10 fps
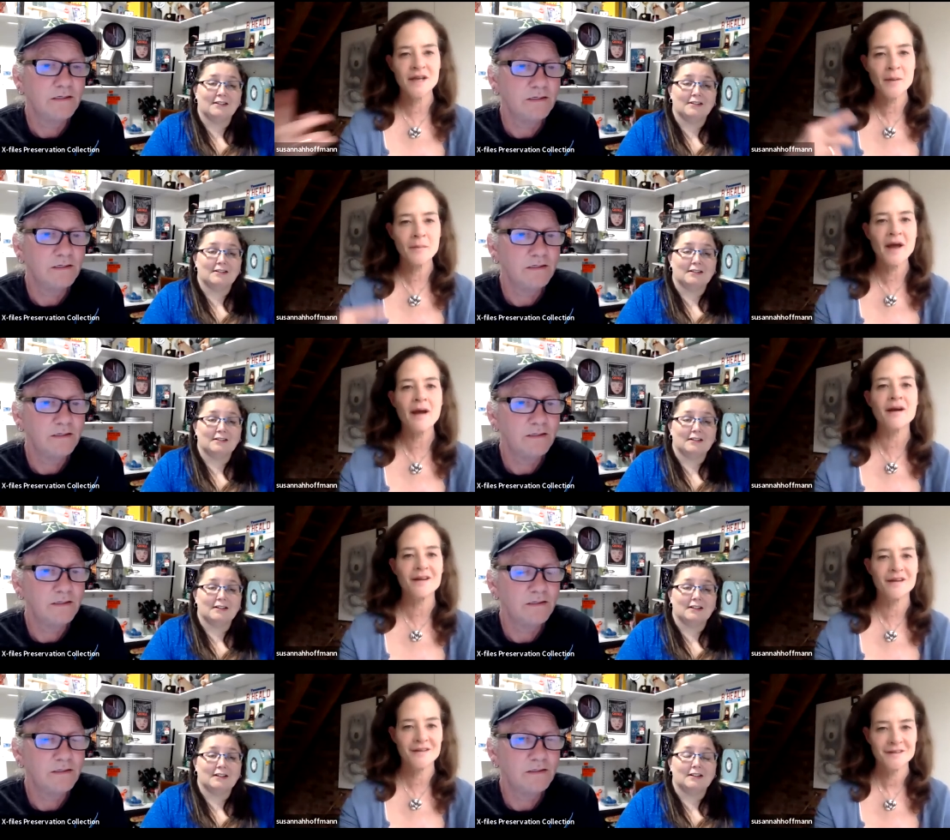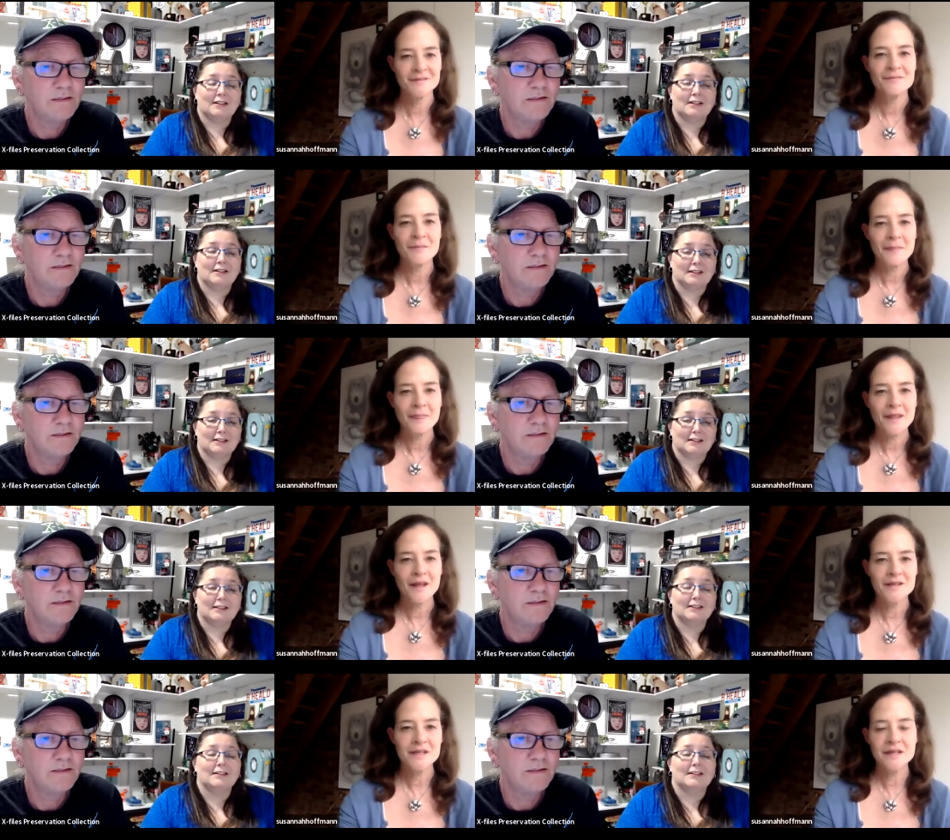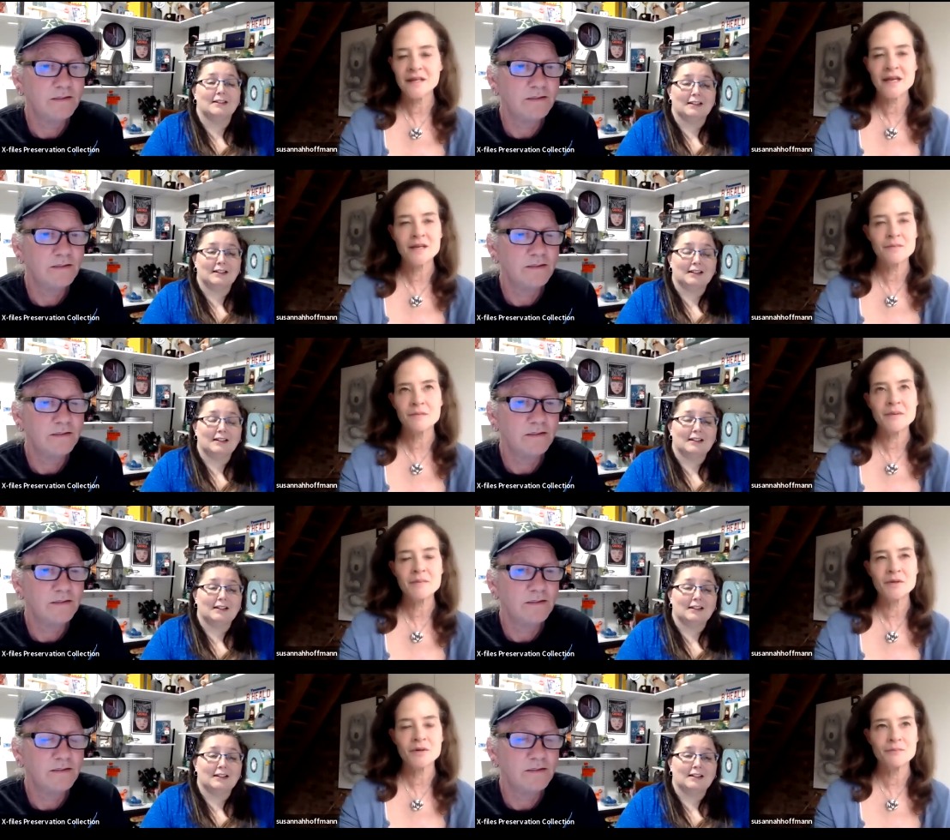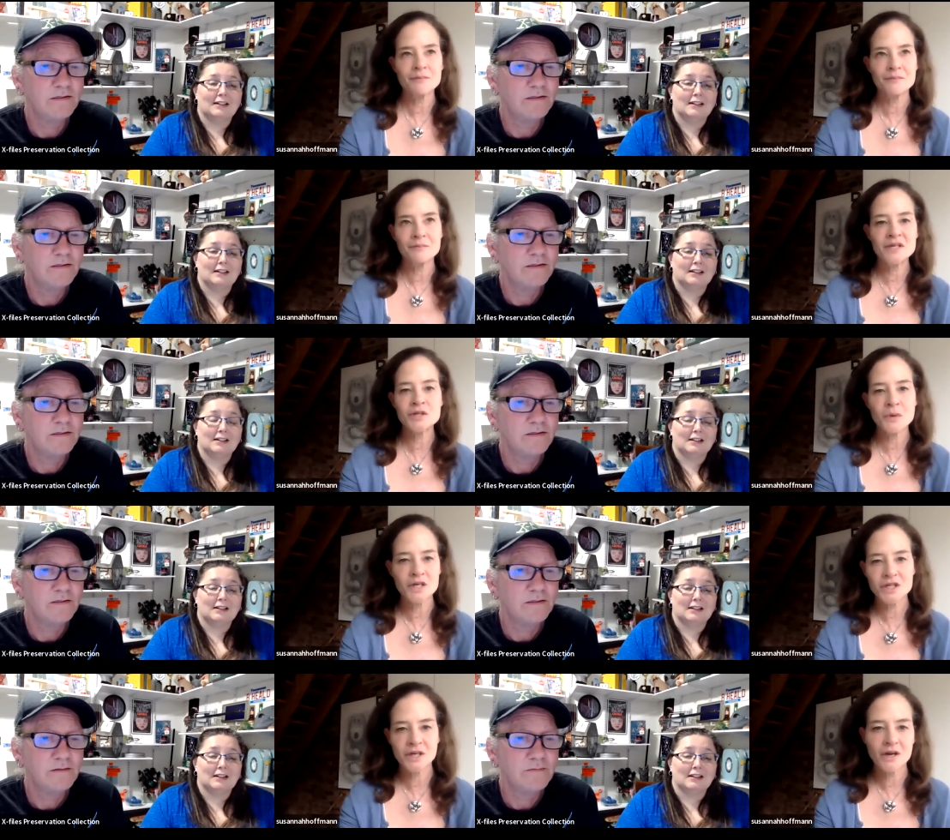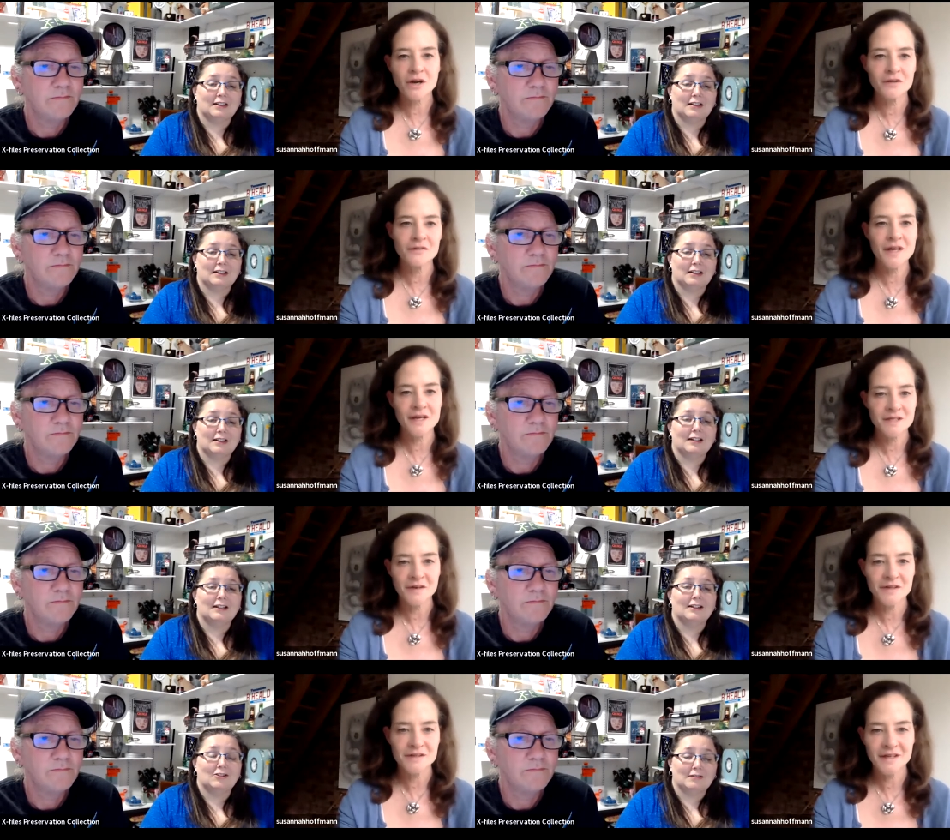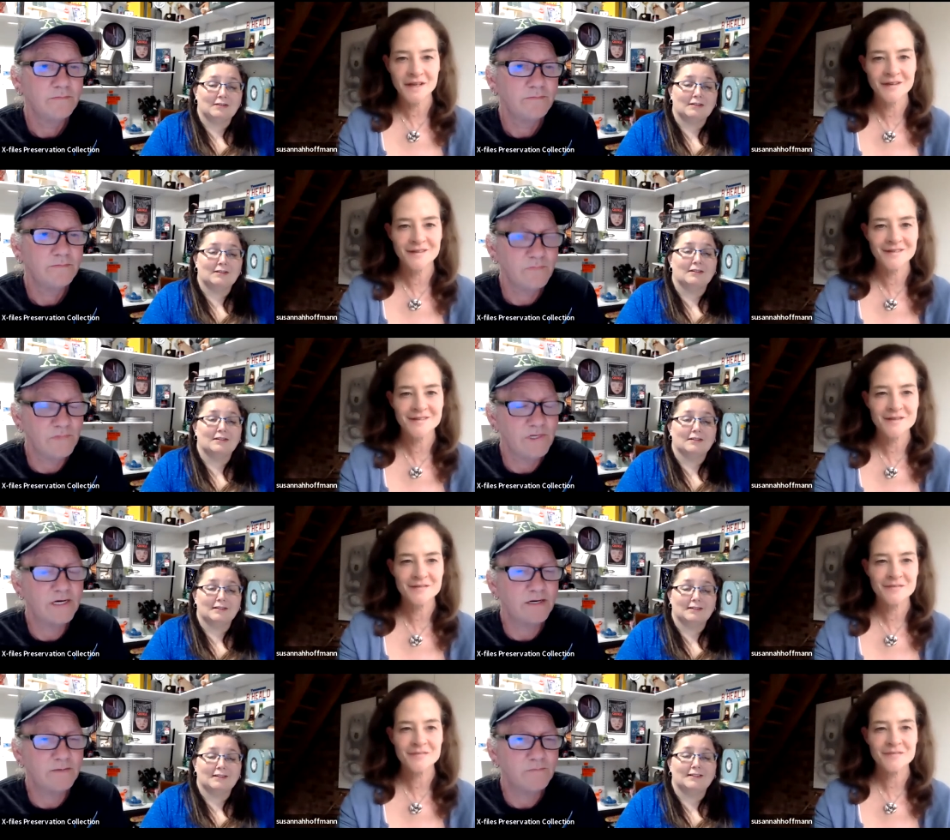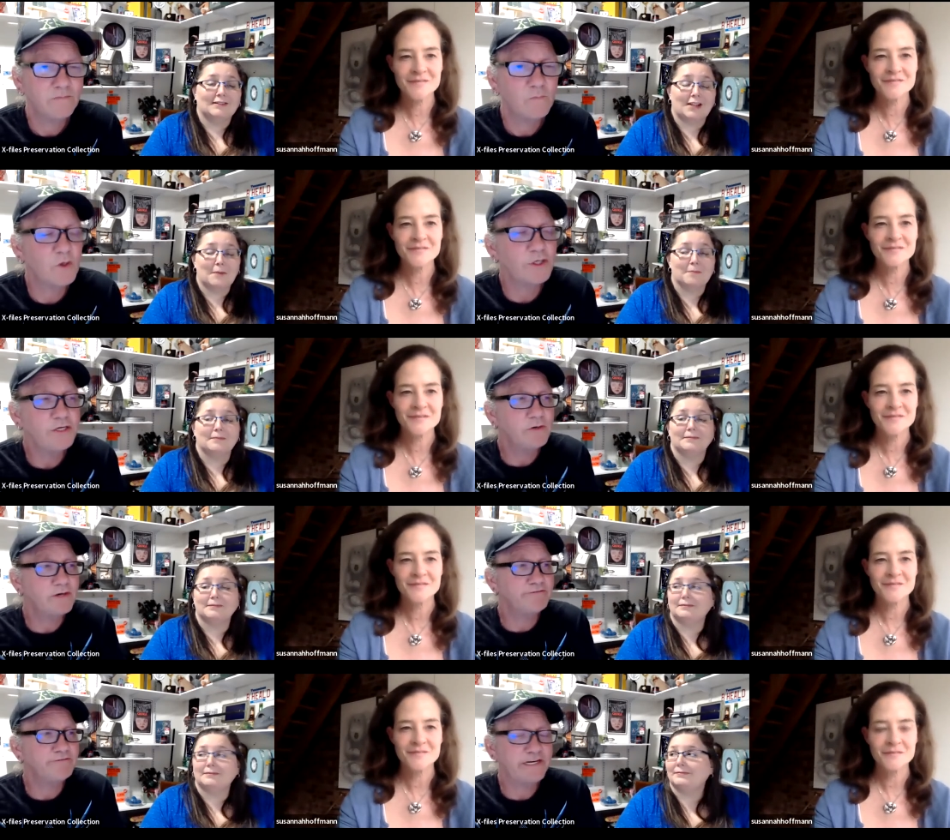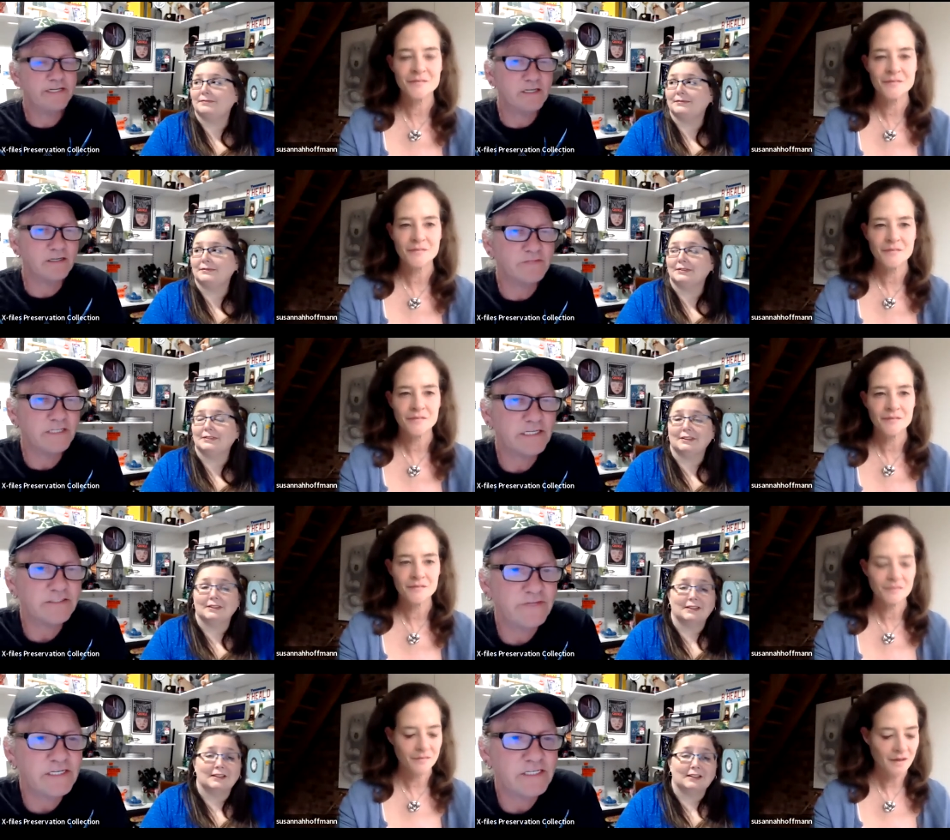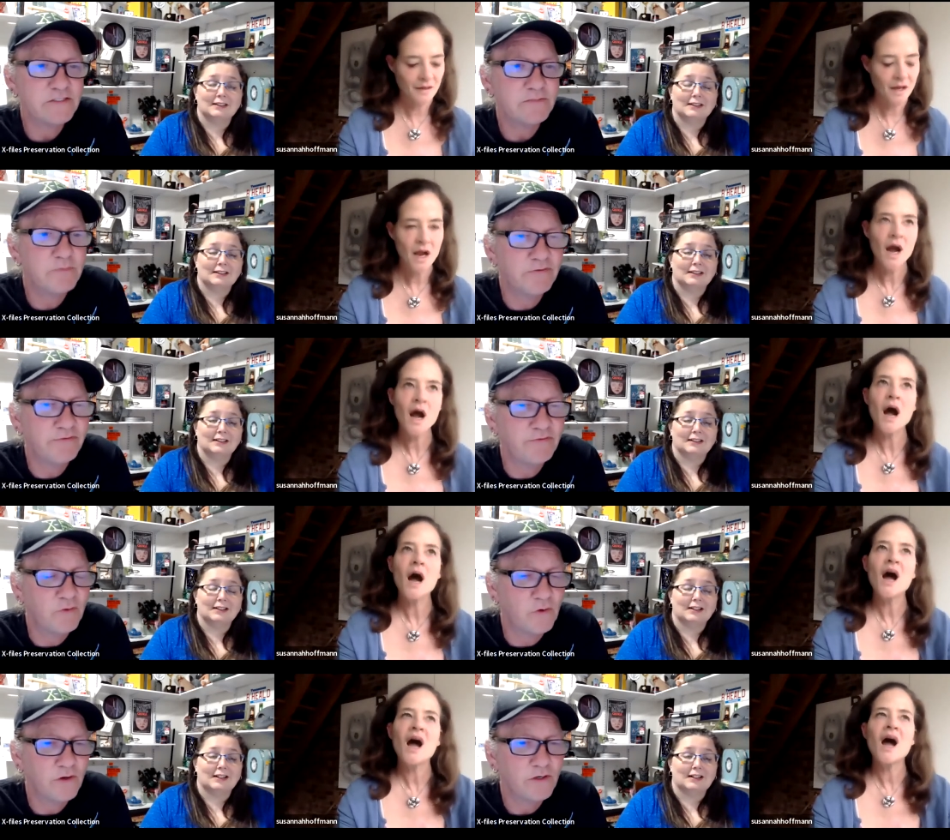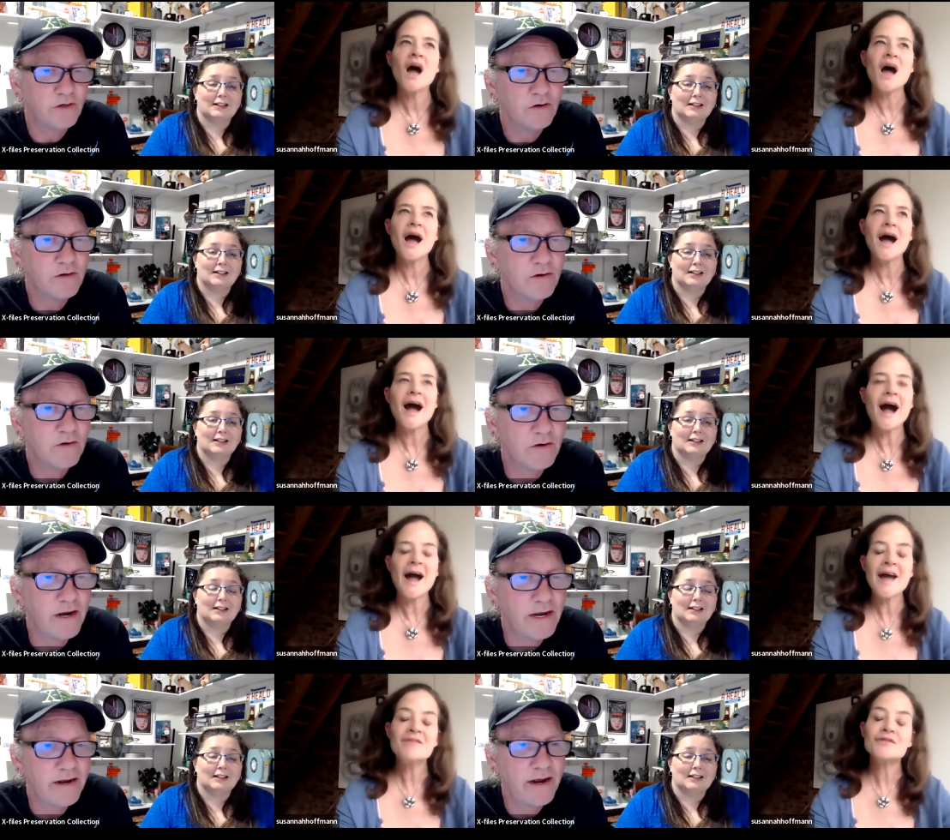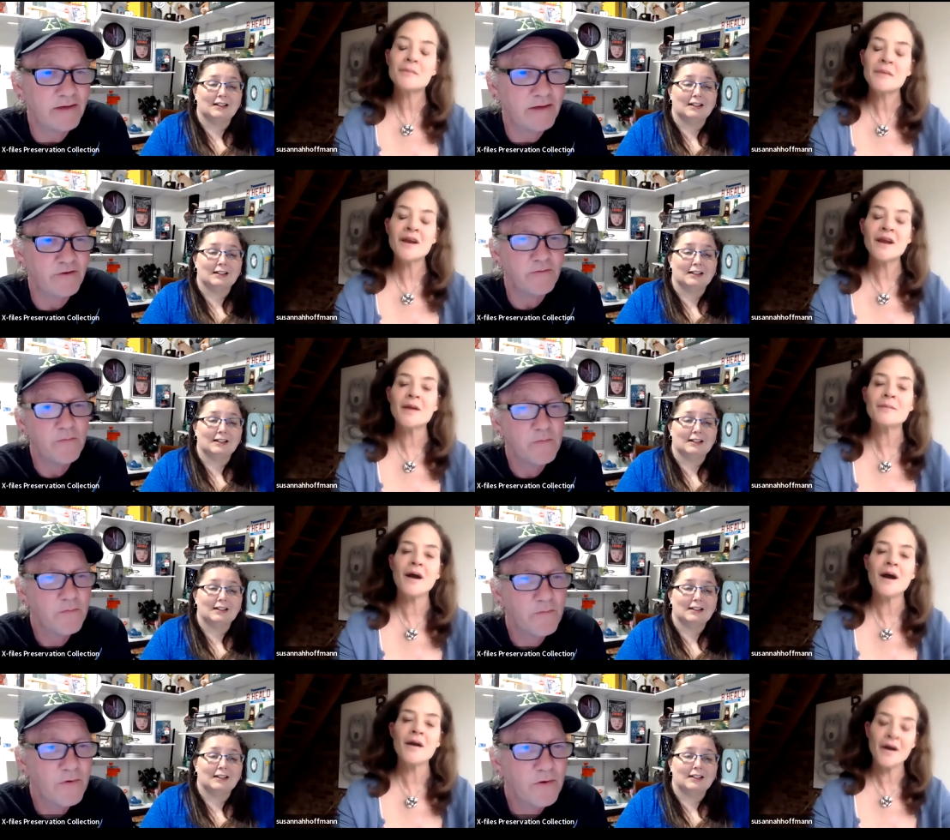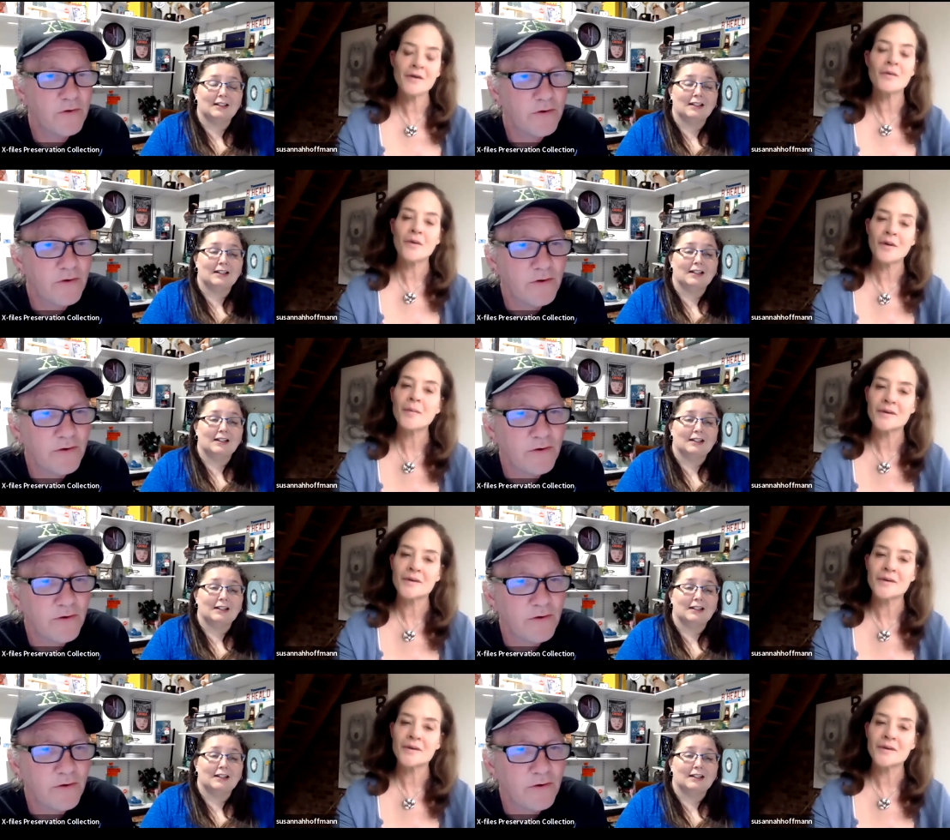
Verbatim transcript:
Speaker 1: They come back, and suddenly people are binge watching all of the X Files again.
Speaker 2: Yeah. yeah. Were you a fan of the X Files before or I and after? I'm
Speaker 1: not a horror